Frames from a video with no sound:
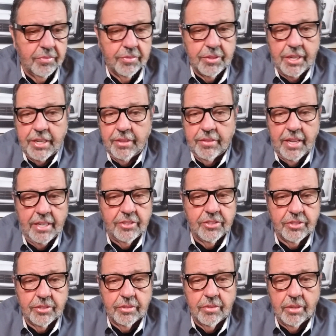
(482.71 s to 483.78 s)
think
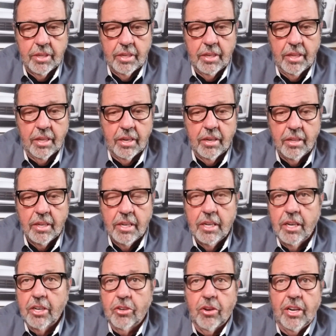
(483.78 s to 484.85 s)
that's a little
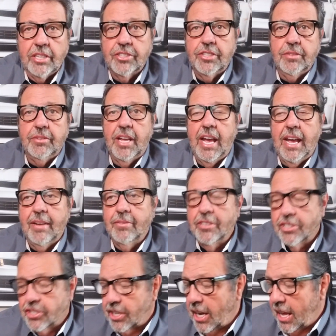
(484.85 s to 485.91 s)
aggressive to have the
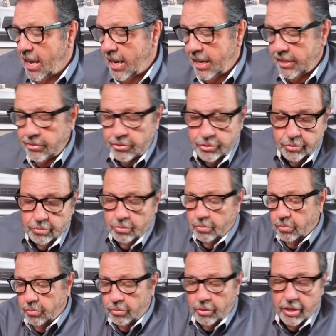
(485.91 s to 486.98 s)
slides
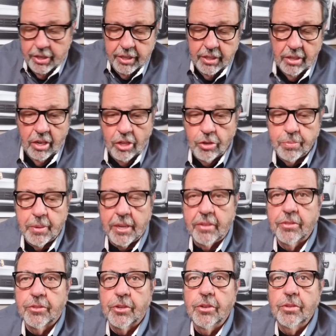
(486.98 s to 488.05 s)
running,
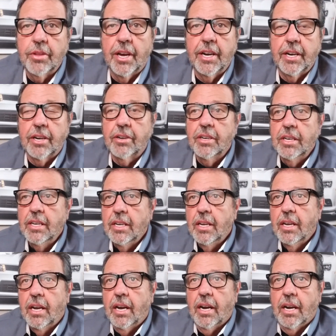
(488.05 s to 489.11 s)
looping through there.
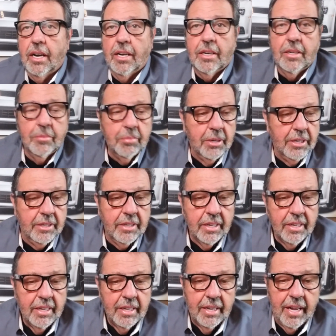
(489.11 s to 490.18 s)
But
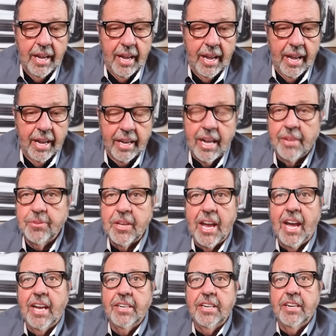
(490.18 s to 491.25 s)
I got the
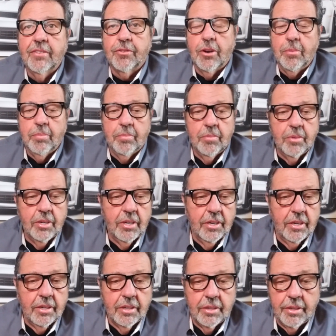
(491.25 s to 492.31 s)
idea
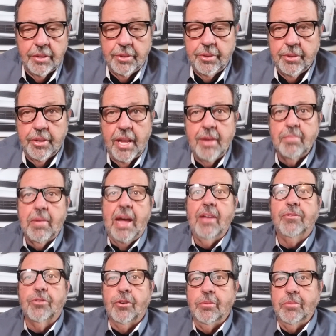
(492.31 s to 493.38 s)
from damn
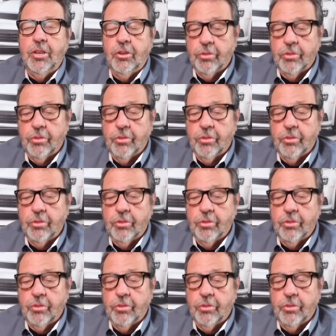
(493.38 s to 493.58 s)
bathroom